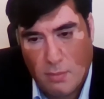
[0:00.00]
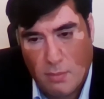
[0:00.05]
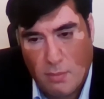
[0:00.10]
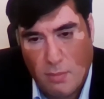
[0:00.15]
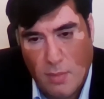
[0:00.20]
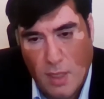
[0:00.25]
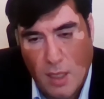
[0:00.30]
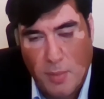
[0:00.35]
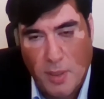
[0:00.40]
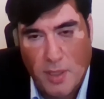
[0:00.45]

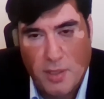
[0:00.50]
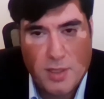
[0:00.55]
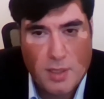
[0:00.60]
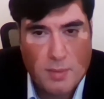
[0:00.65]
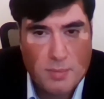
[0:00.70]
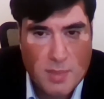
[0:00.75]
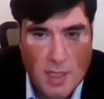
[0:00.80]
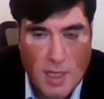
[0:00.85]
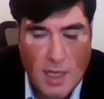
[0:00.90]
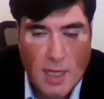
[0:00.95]
Maybe
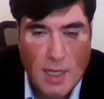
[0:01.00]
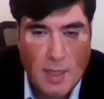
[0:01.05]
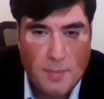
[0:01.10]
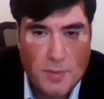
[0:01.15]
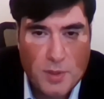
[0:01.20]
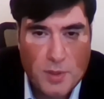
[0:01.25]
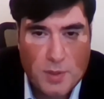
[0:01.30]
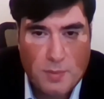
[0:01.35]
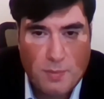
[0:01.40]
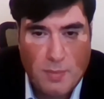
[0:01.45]

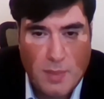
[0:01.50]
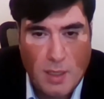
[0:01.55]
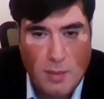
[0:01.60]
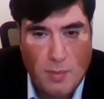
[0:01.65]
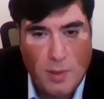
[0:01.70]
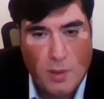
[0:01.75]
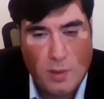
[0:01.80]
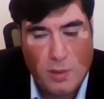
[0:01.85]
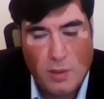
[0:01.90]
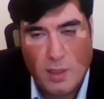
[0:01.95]
sometimes,
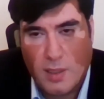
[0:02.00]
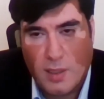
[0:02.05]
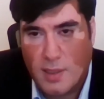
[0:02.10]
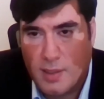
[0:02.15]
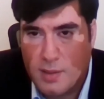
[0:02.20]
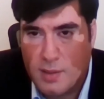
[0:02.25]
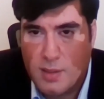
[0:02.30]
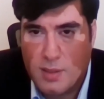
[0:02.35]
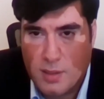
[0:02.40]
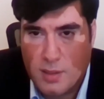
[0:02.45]
maybe on a
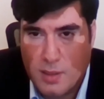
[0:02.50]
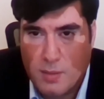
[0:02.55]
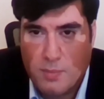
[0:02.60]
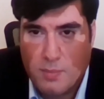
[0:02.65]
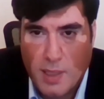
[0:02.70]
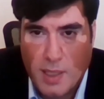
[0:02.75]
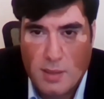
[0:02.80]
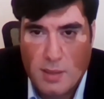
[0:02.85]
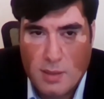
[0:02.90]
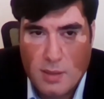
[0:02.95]
consistent
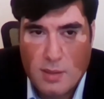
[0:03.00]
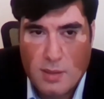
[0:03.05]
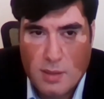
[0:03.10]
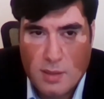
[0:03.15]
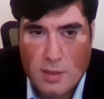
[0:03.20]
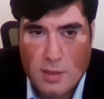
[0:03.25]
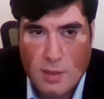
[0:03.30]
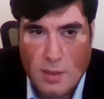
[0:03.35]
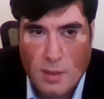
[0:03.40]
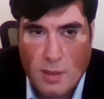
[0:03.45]

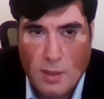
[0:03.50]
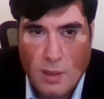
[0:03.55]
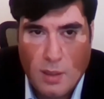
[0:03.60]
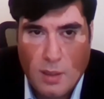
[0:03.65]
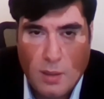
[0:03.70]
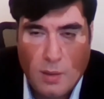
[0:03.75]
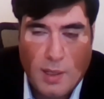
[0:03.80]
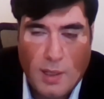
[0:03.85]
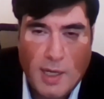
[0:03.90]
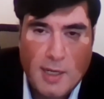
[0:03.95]
basis,
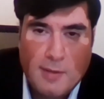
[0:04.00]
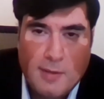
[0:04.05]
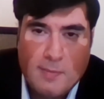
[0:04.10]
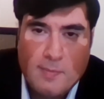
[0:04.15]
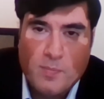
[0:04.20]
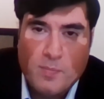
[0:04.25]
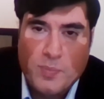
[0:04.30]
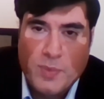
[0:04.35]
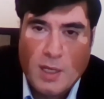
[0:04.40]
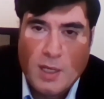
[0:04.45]
right?
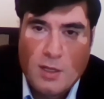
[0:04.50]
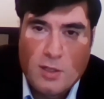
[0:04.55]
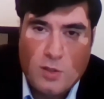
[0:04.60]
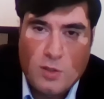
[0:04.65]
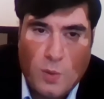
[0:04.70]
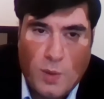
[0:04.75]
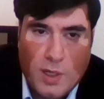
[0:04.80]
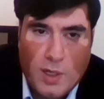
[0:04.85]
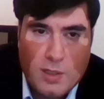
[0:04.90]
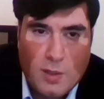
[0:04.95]
So
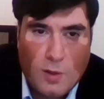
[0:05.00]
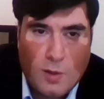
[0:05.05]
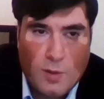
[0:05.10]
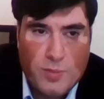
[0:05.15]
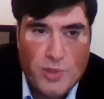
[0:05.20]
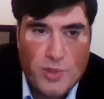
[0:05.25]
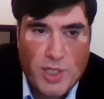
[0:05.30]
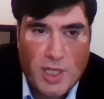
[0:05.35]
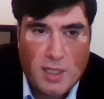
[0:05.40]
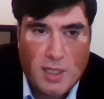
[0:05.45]
what is our
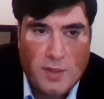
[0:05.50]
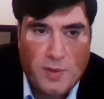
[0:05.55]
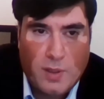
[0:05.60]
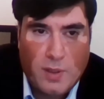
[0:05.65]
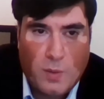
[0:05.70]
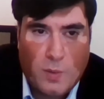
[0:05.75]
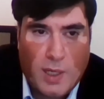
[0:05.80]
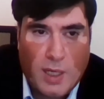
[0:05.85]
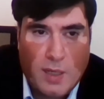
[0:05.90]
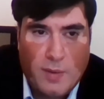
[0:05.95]
objective
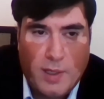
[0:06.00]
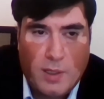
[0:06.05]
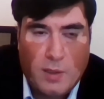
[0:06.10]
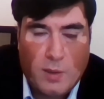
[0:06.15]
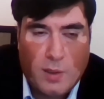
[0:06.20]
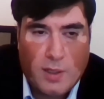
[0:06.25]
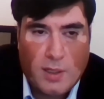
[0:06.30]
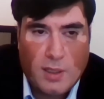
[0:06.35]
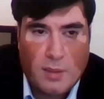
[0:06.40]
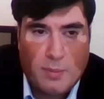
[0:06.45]
here? Why are we
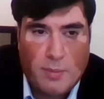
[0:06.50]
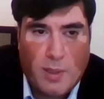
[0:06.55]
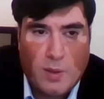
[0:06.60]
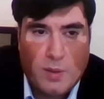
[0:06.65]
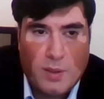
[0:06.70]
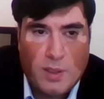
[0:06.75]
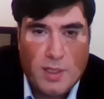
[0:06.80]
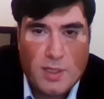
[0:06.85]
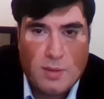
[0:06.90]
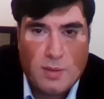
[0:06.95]
talking
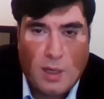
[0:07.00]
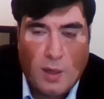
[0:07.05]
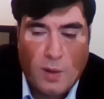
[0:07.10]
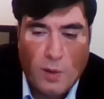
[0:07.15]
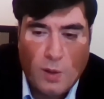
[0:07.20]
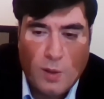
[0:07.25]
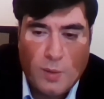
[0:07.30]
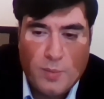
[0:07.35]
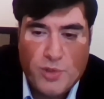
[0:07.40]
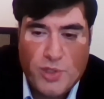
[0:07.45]
about this?
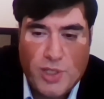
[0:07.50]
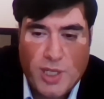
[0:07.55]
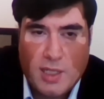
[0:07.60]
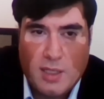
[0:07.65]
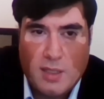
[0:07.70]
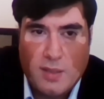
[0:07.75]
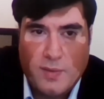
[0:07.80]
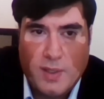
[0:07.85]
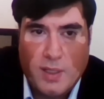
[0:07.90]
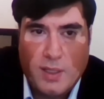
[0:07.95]
Our
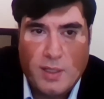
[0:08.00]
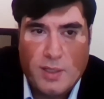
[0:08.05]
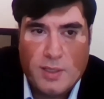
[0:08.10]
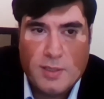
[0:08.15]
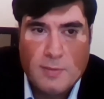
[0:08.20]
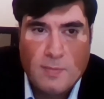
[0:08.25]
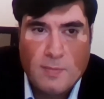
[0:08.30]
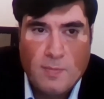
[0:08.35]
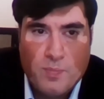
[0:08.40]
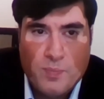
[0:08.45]
objective
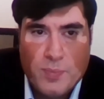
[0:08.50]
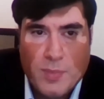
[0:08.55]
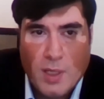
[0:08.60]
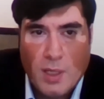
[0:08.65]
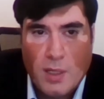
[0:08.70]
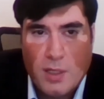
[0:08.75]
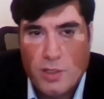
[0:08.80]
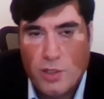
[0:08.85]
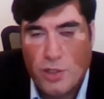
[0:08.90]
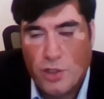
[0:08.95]
is
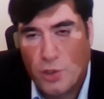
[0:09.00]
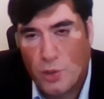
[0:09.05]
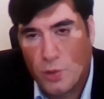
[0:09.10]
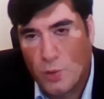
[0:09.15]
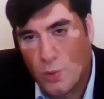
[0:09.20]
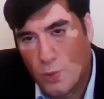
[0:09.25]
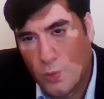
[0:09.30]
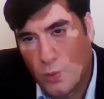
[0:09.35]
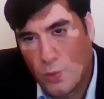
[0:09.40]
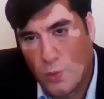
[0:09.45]

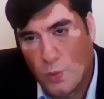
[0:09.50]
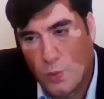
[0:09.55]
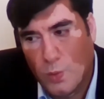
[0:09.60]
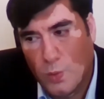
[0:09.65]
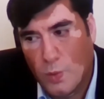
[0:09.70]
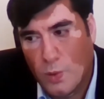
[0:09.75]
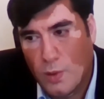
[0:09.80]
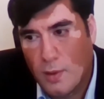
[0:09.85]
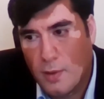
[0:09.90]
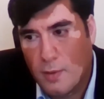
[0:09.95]

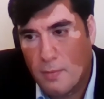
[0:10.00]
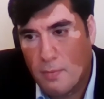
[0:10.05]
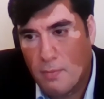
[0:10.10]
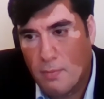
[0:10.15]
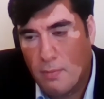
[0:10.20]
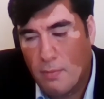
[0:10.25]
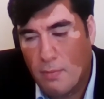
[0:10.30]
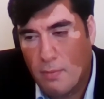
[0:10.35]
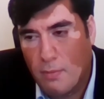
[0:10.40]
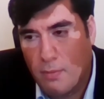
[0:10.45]
to
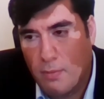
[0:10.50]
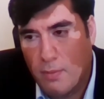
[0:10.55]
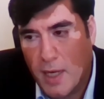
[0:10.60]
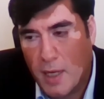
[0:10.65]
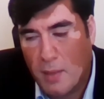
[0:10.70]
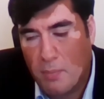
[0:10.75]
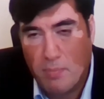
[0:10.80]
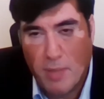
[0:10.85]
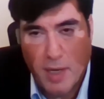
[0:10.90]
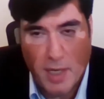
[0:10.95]

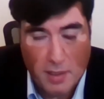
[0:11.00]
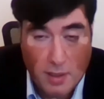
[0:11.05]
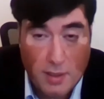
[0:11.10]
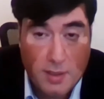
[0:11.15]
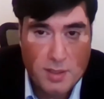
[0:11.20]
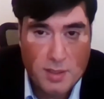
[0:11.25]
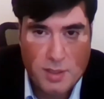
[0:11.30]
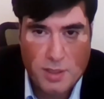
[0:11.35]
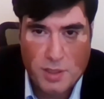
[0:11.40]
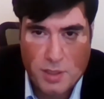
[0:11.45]
make better
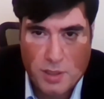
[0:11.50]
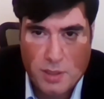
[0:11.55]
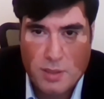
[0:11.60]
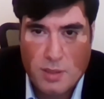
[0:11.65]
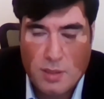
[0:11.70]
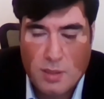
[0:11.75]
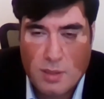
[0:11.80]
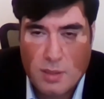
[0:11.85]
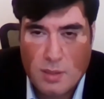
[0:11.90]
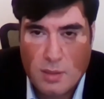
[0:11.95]

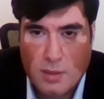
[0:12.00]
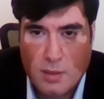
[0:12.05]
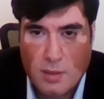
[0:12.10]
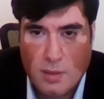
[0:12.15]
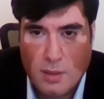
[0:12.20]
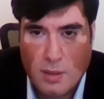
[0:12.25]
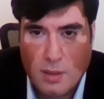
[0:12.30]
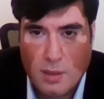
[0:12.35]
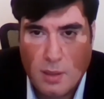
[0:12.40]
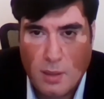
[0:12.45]
decisions,
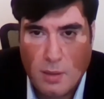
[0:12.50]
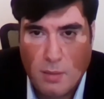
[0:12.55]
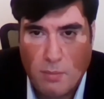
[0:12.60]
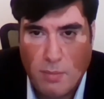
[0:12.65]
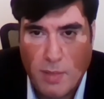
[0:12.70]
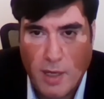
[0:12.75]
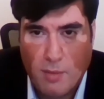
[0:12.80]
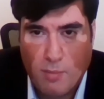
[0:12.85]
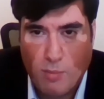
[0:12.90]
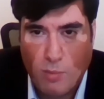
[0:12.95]

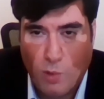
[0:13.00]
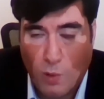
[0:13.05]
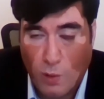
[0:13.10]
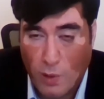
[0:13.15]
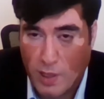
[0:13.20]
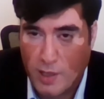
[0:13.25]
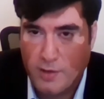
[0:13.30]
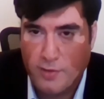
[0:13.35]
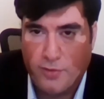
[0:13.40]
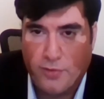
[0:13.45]
make
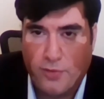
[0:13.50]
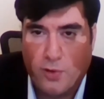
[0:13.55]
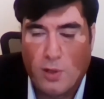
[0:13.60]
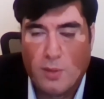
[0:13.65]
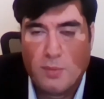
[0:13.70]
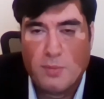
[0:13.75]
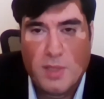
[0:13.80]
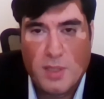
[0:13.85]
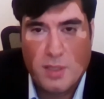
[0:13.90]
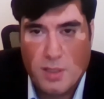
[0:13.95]
more
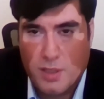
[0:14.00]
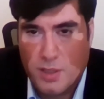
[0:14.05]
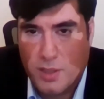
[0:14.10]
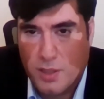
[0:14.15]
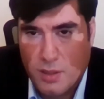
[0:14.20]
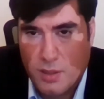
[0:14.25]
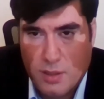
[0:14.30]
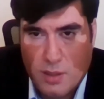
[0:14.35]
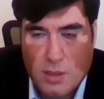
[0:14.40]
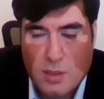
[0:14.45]
informed
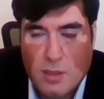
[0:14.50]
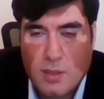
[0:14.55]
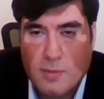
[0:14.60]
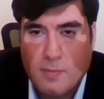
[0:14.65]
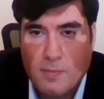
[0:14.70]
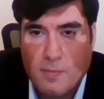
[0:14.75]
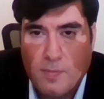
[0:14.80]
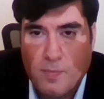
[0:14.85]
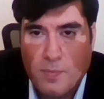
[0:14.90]
decisions,